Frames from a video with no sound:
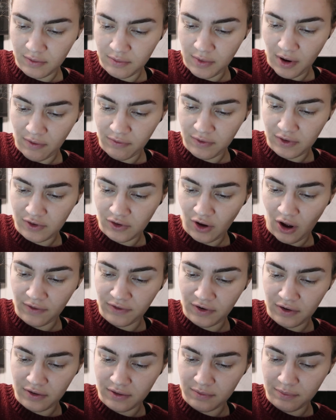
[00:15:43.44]
of
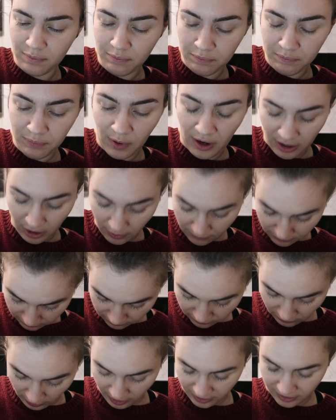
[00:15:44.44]
softened butter.
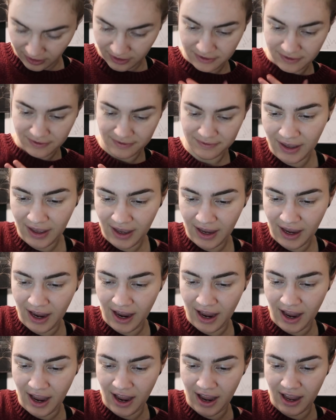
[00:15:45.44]
Fuck.
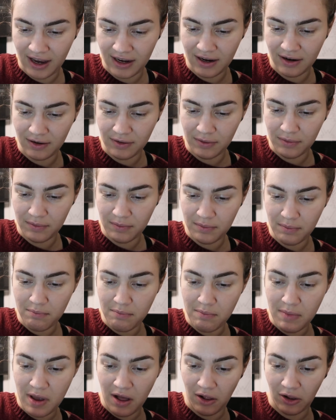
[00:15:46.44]
And
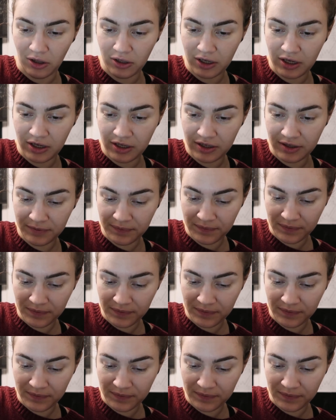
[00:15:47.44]
milk.